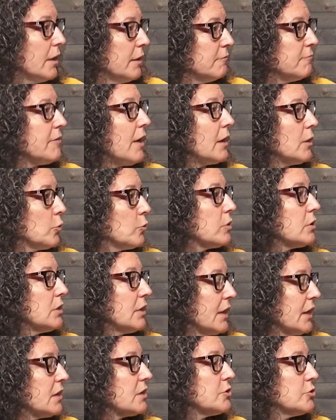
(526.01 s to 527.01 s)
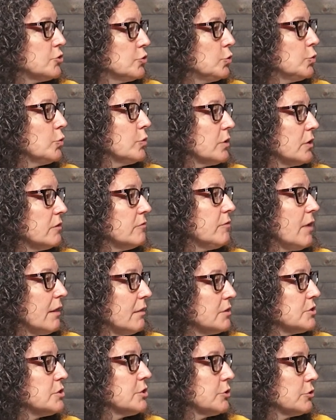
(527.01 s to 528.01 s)
and follow the link to the
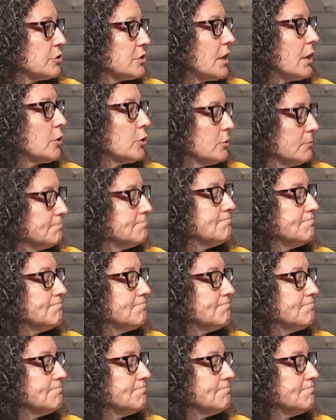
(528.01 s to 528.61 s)
volunteer center.